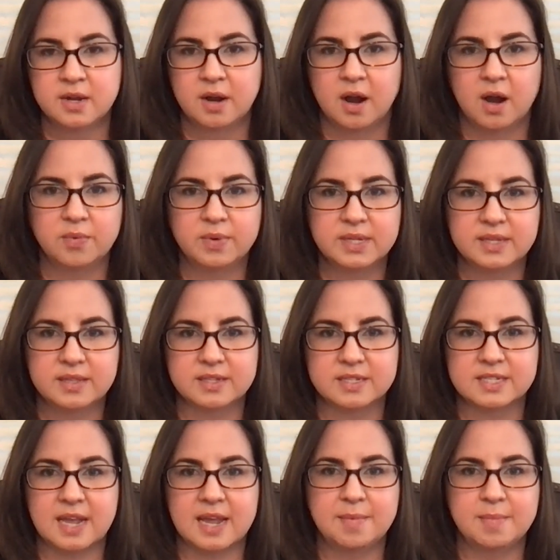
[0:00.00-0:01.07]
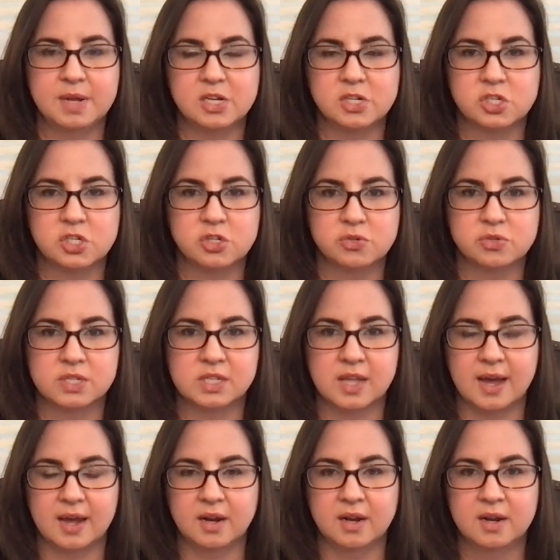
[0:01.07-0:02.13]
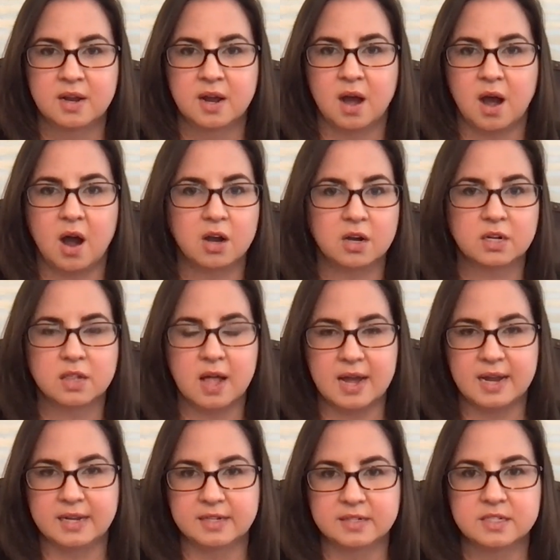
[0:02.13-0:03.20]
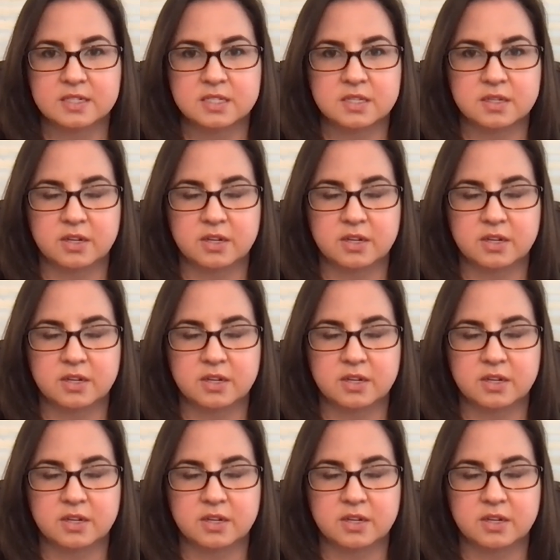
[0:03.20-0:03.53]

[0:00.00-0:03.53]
are really the same issues that our clients,